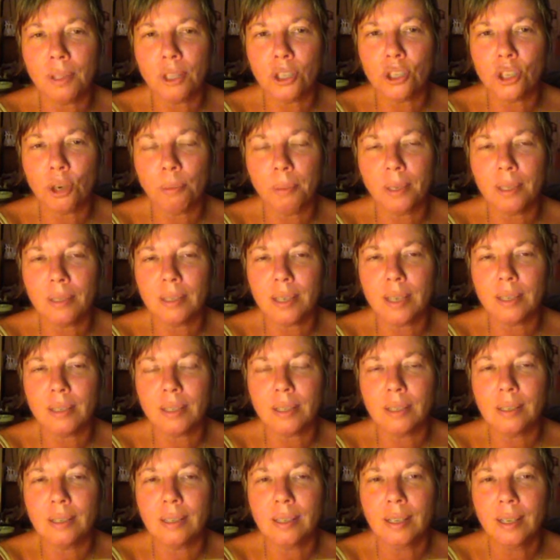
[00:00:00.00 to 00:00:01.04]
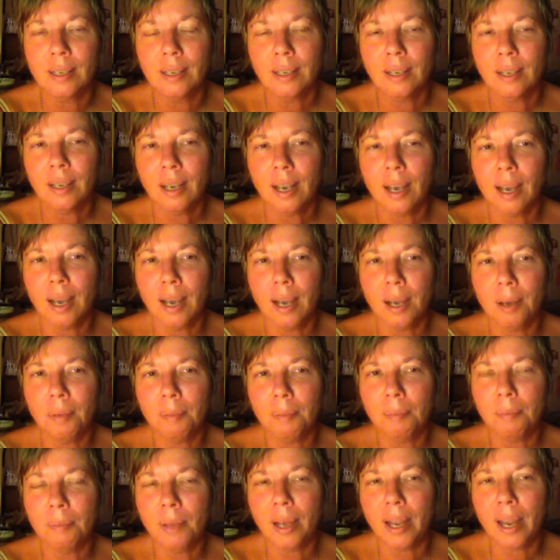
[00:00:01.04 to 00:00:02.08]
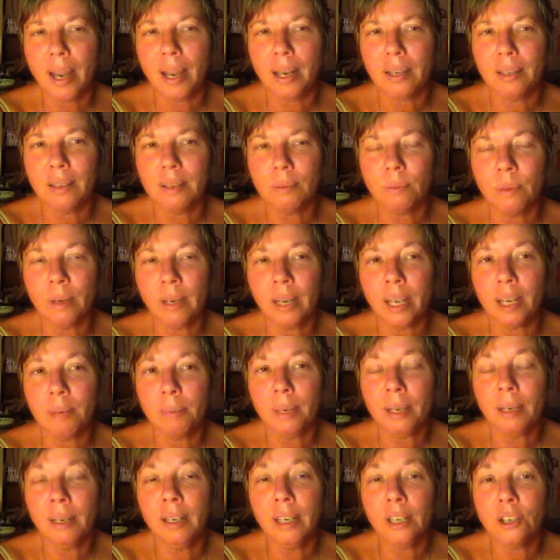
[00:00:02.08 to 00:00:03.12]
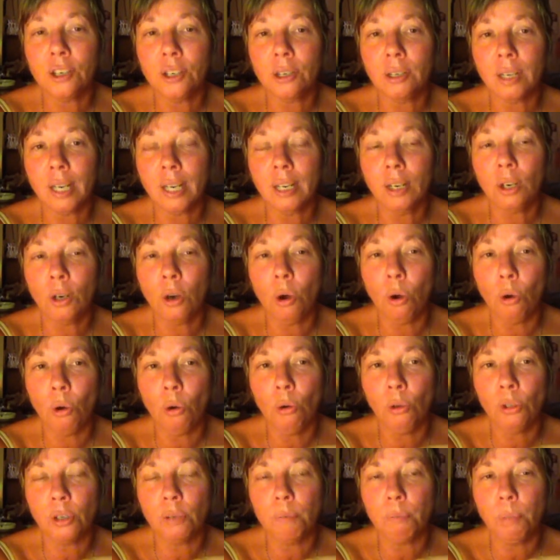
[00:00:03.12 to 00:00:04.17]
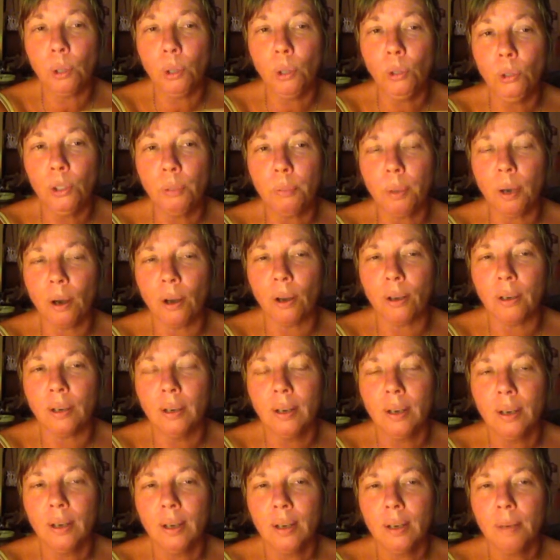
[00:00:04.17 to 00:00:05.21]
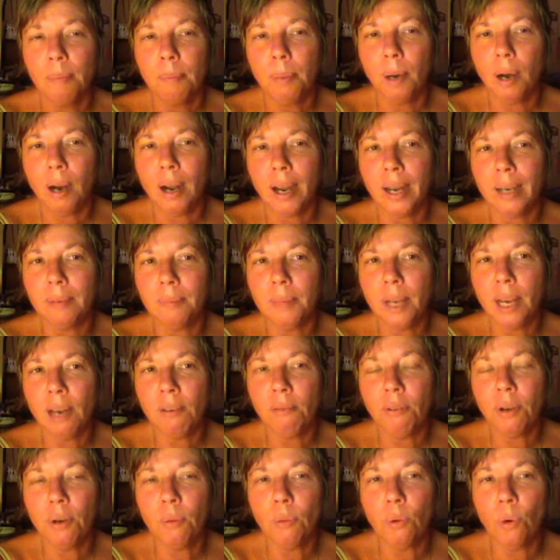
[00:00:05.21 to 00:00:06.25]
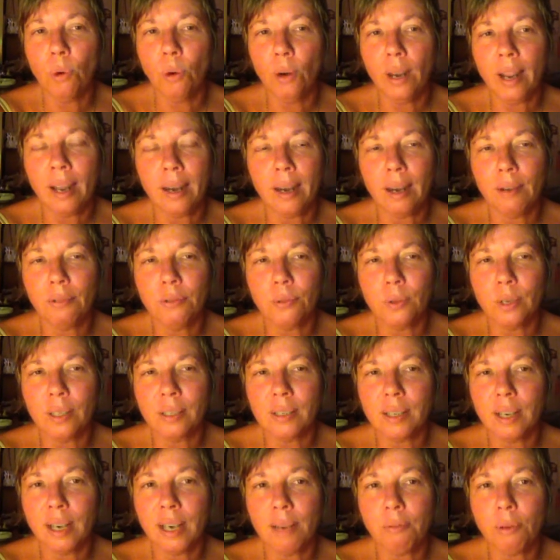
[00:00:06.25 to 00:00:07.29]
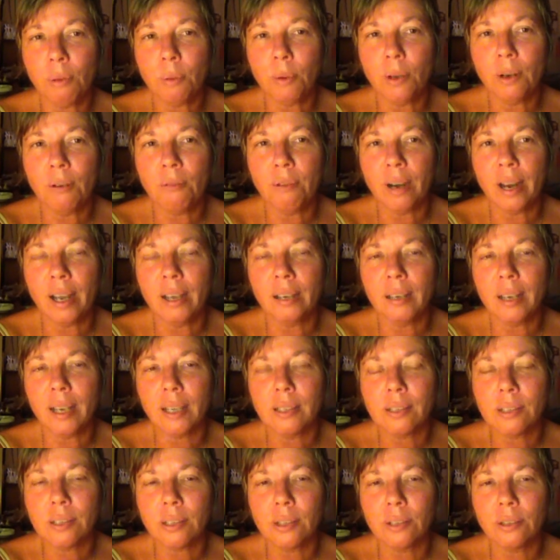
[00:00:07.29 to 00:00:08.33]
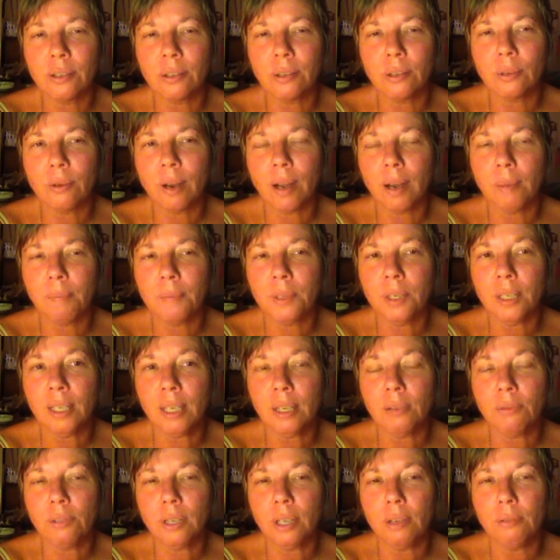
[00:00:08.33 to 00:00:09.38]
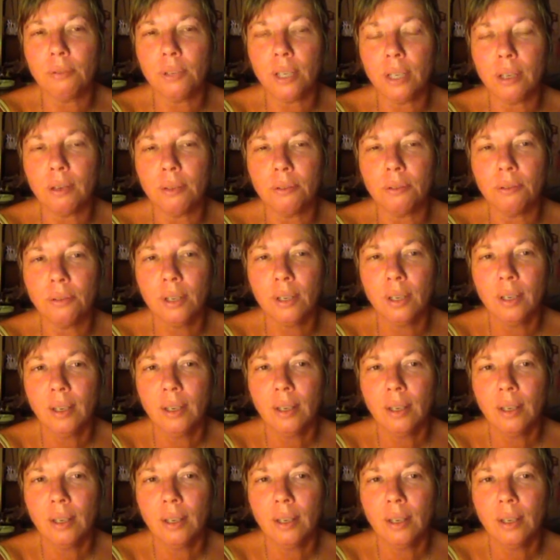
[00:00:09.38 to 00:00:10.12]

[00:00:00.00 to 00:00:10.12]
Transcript: in the shopping centres, and we're going to be literally called and pulled upon by all our loved ones and everyone around us to give, give, give.